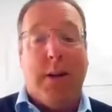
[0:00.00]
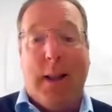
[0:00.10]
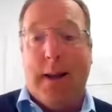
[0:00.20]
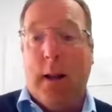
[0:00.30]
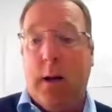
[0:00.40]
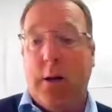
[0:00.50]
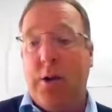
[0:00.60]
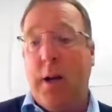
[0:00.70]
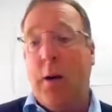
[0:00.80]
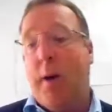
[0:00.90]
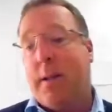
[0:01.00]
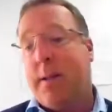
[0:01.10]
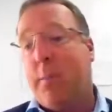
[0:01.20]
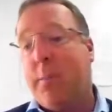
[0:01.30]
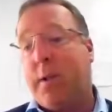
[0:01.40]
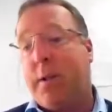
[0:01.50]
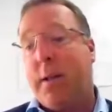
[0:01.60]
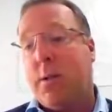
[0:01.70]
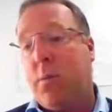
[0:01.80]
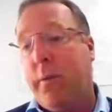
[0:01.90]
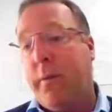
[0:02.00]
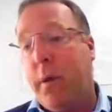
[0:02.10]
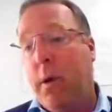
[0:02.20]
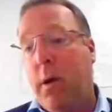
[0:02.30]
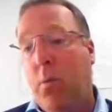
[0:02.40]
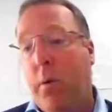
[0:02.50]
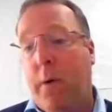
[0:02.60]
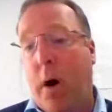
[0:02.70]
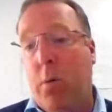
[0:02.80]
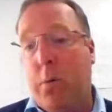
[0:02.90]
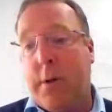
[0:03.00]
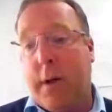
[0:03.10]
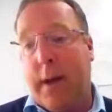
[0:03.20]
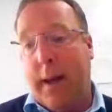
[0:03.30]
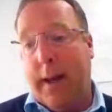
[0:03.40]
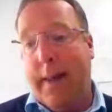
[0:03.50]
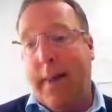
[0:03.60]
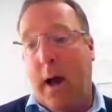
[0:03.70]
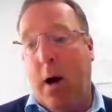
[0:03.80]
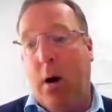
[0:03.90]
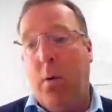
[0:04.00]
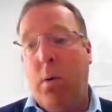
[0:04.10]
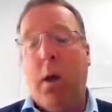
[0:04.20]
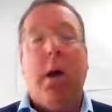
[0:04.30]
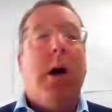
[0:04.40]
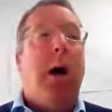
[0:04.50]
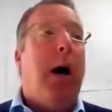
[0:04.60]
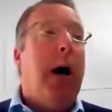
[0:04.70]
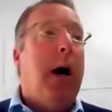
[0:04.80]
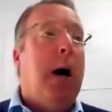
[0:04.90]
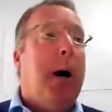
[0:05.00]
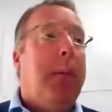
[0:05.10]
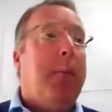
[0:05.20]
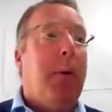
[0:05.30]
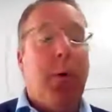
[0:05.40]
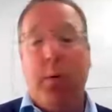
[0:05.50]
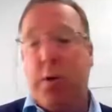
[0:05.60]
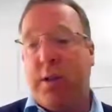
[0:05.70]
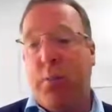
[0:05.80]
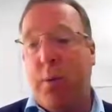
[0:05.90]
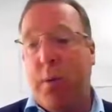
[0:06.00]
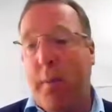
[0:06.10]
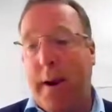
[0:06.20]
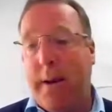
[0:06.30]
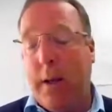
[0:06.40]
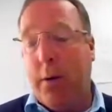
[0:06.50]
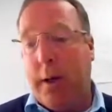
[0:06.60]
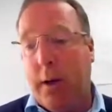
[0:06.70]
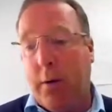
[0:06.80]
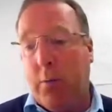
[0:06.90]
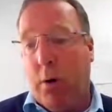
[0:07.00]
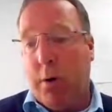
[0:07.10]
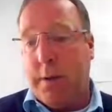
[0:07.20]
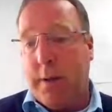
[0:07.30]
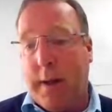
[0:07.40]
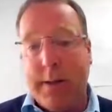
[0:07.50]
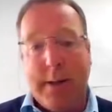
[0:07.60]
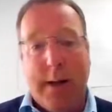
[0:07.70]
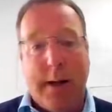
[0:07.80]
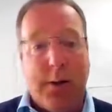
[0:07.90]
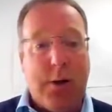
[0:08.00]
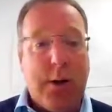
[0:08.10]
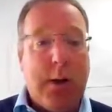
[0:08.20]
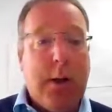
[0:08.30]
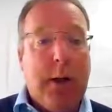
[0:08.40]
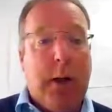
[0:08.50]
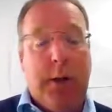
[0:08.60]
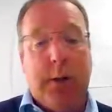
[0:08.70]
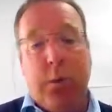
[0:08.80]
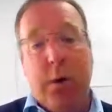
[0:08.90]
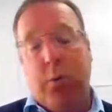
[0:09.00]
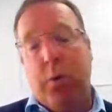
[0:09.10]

at Dotted Lake last year. We had some success with gold in that hole, but we were mainly looking at the rocks at that stage, and